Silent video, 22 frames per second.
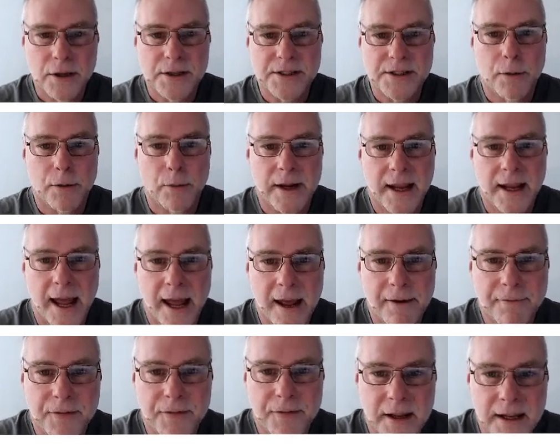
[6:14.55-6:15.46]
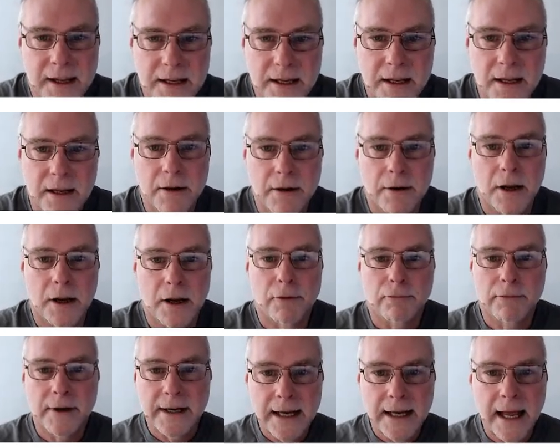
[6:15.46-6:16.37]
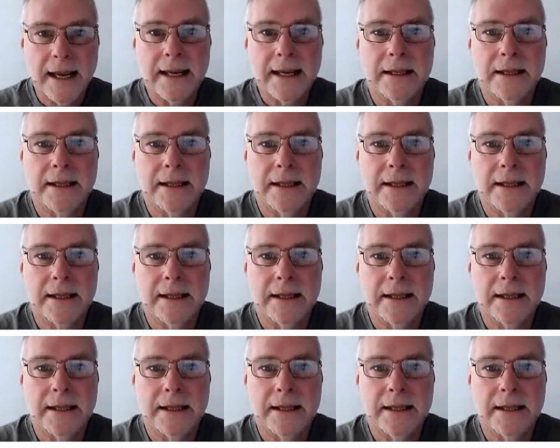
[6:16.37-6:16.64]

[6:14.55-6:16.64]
So we have the relay